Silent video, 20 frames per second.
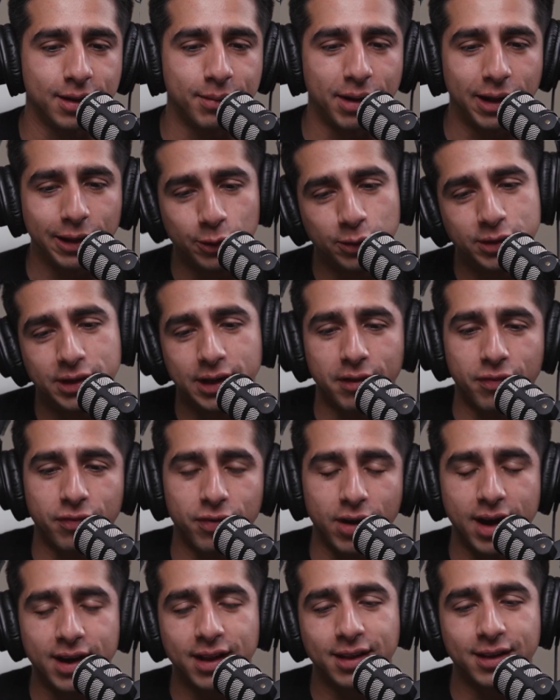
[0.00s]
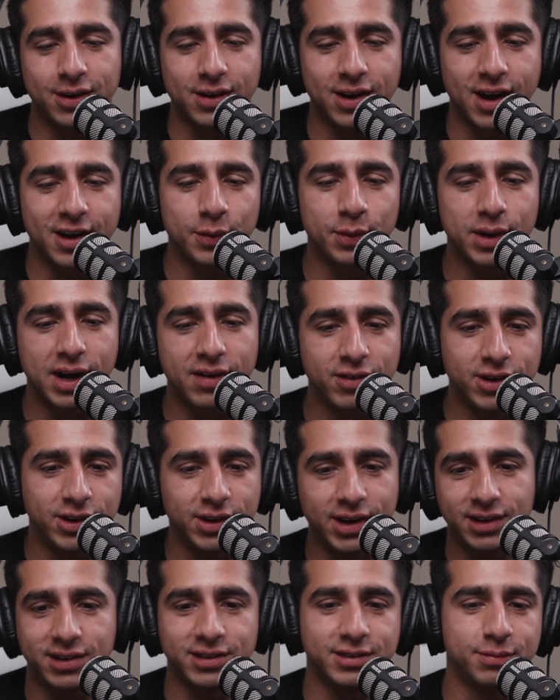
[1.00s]
about losing a friend in the crowd or whatever.
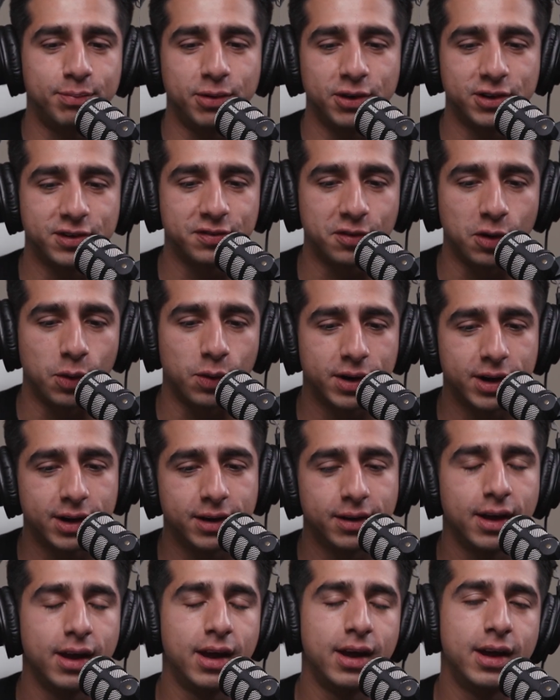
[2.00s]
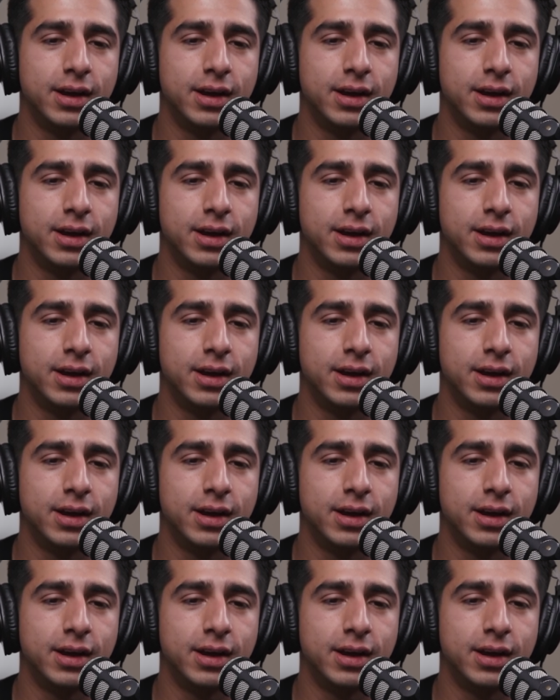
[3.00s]
You could just push forward.